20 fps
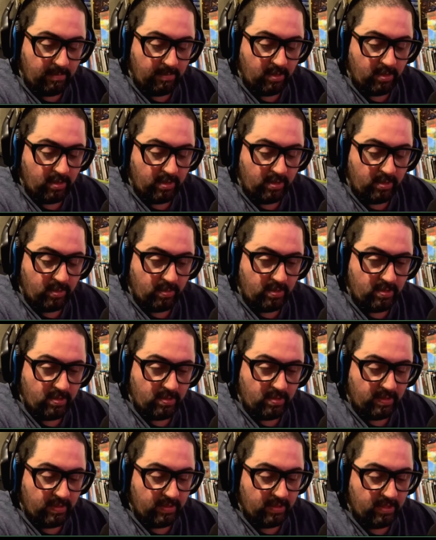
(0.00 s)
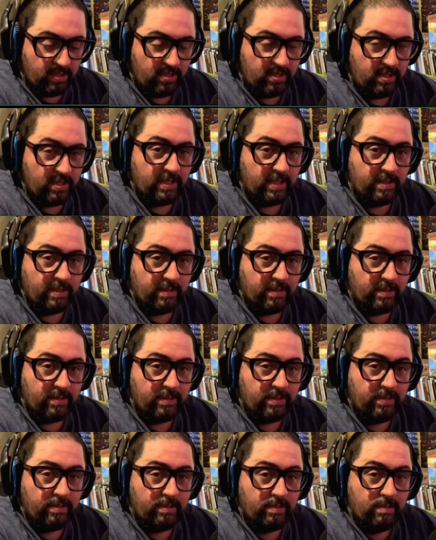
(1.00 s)
going to enjoy the shit out of
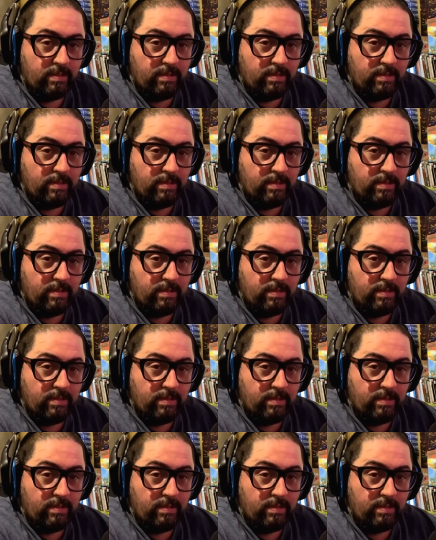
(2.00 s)
this.